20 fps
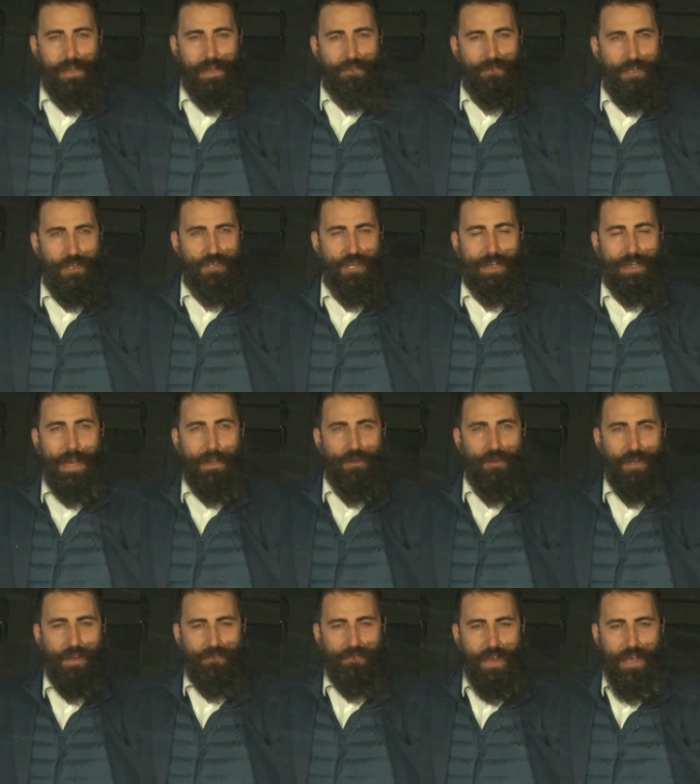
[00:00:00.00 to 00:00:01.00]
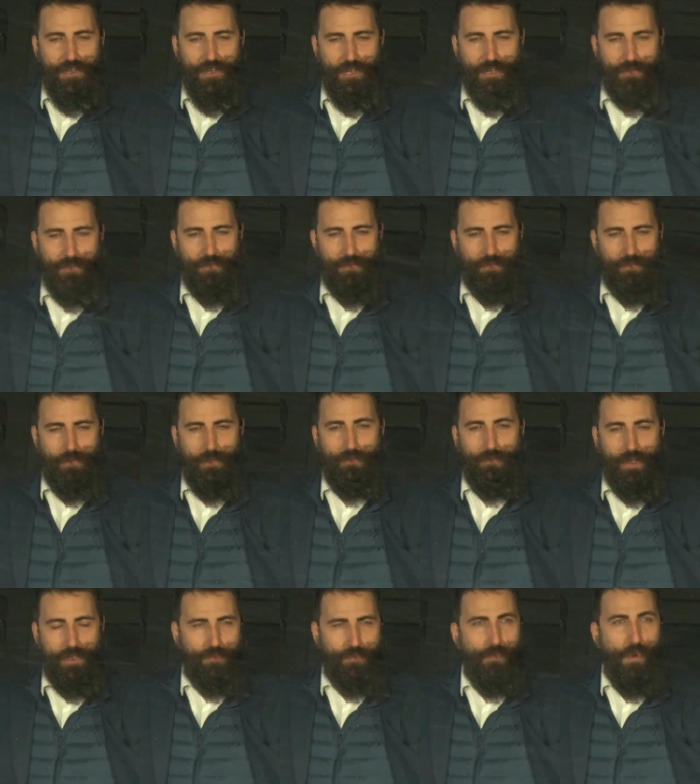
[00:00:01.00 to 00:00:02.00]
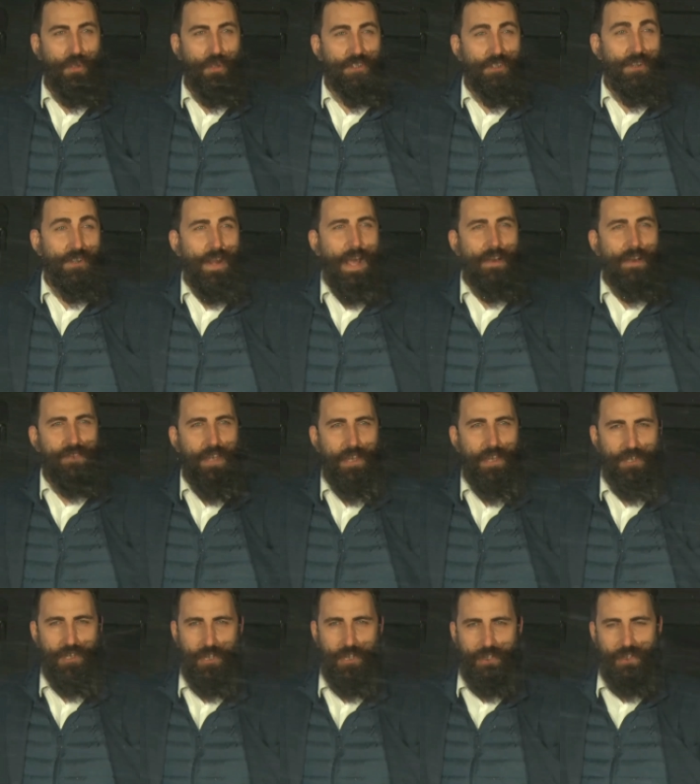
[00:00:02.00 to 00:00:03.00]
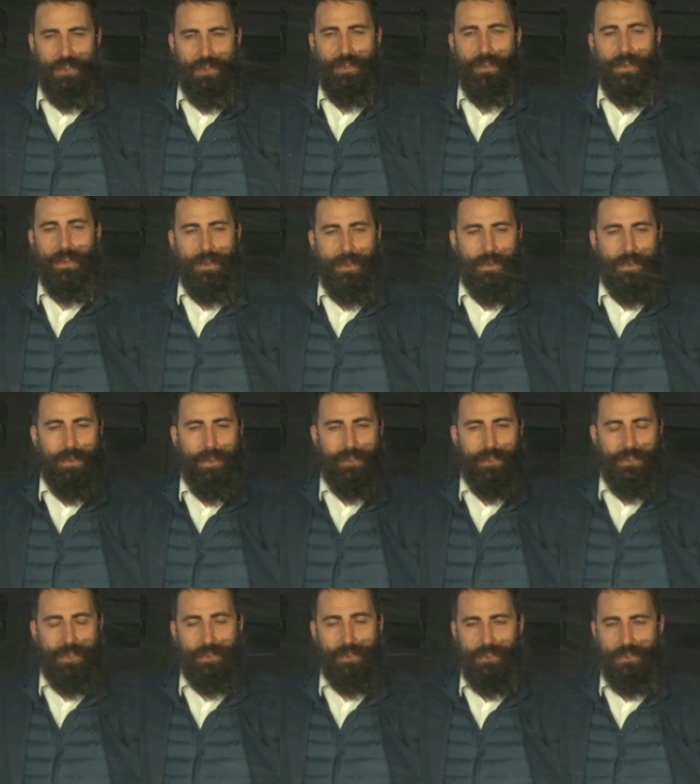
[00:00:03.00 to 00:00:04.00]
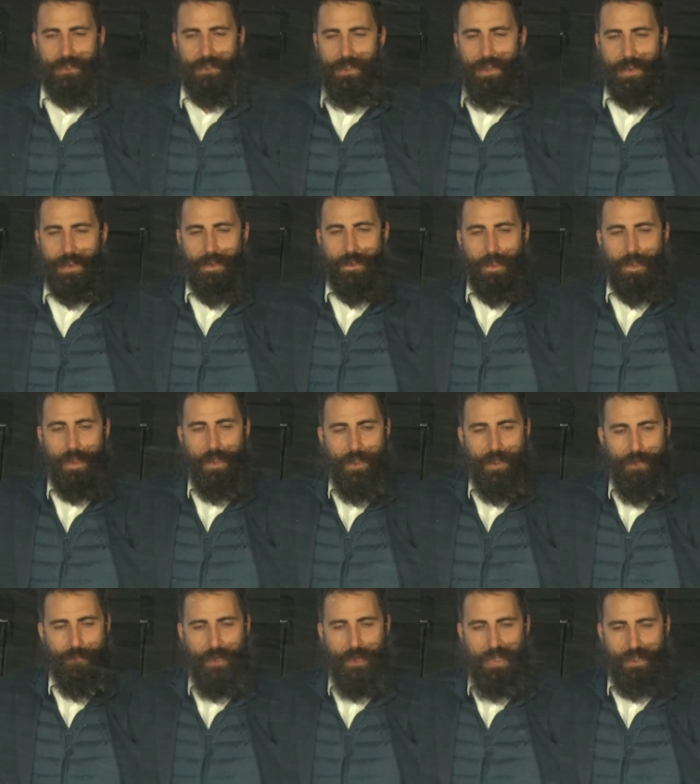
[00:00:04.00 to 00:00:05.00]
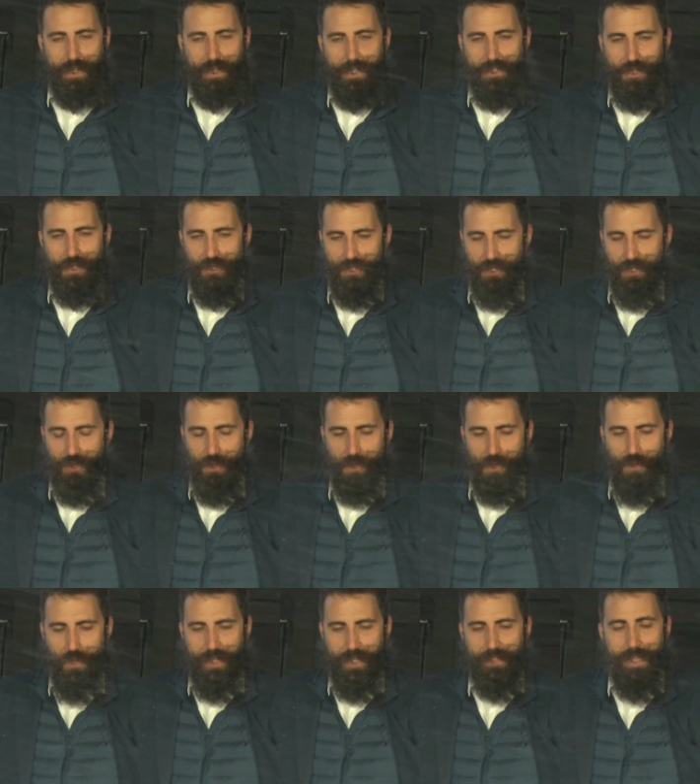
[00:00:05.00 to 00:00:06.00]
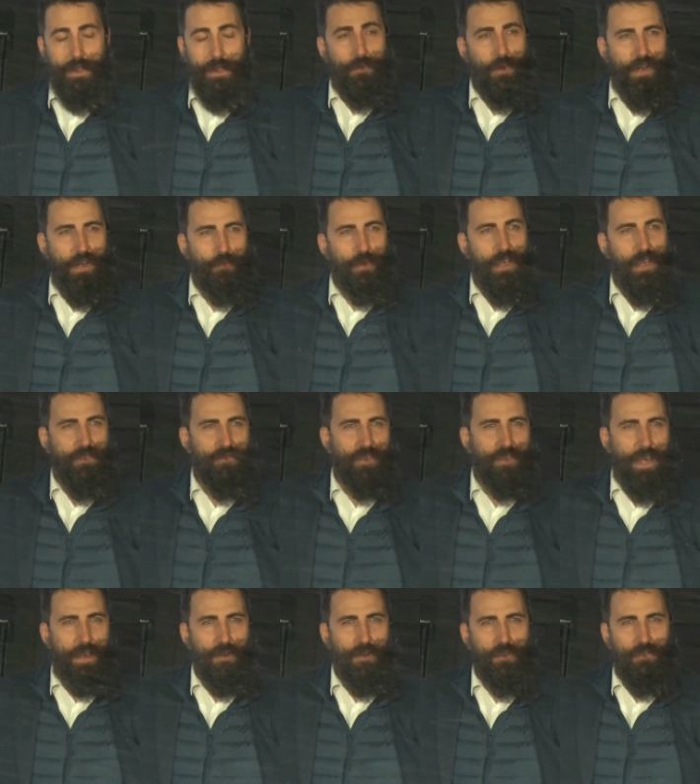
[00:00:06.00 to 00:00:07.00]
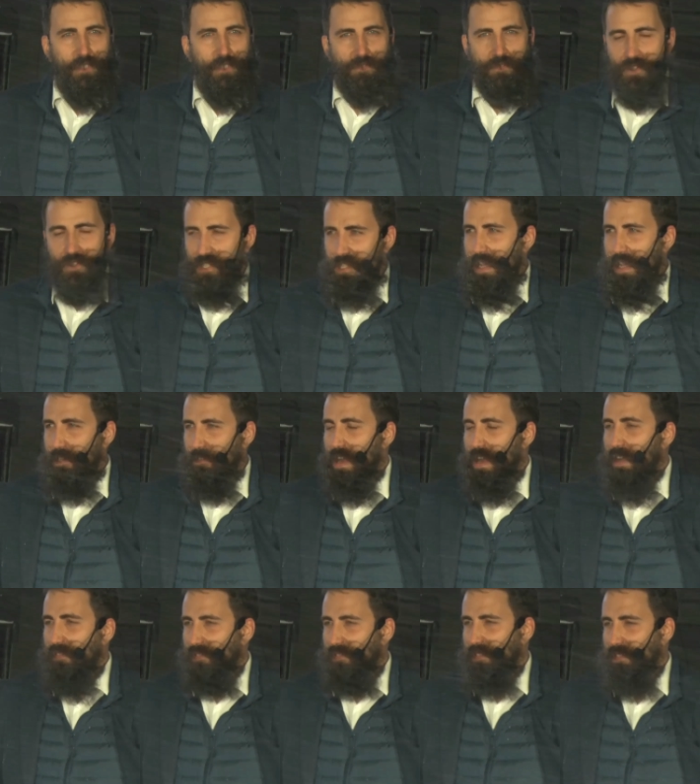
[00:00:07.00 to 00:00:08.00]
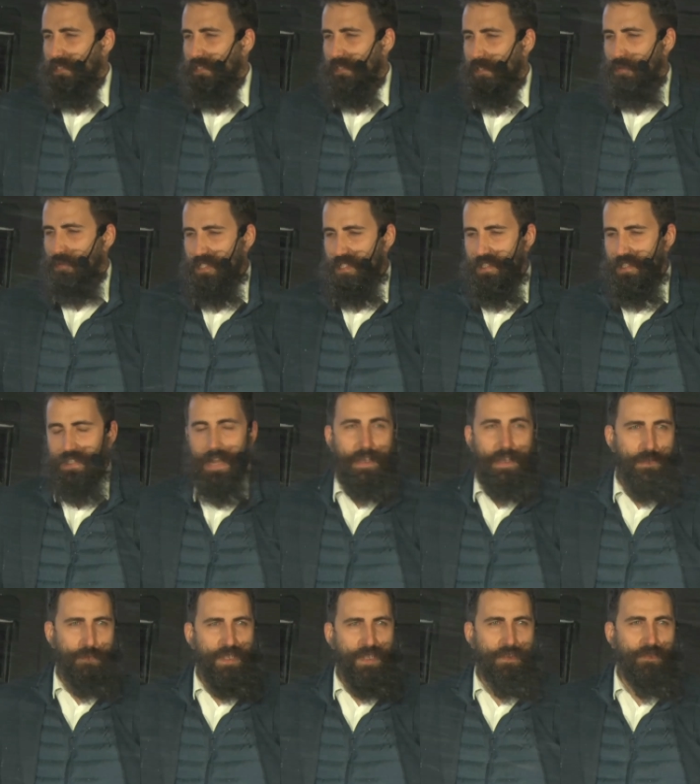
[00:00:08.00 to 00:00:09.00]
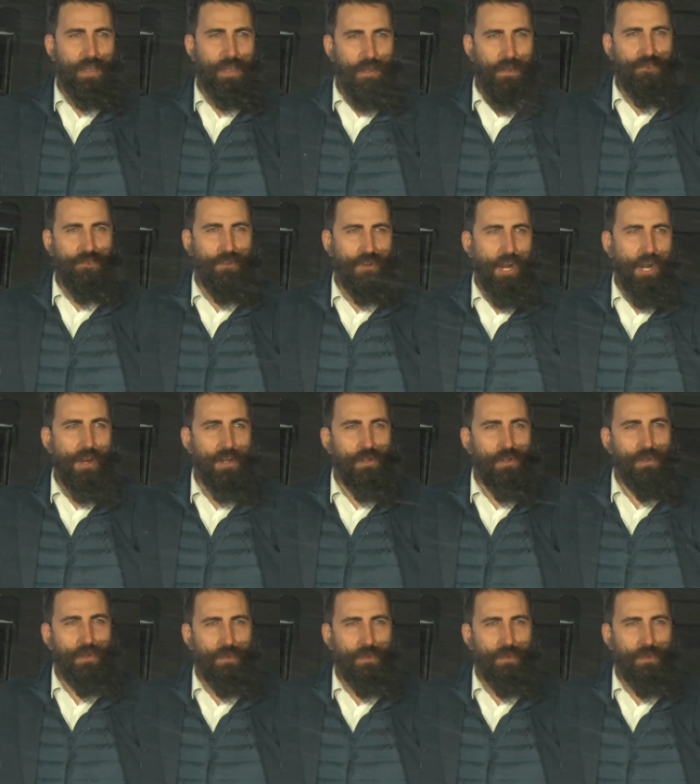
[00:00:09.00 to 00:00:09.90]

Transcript: of the Chicago Convention, with which modern aviation uh, exists. But it's also a day where we unveil the first aircraft that was designed specifically for cargo.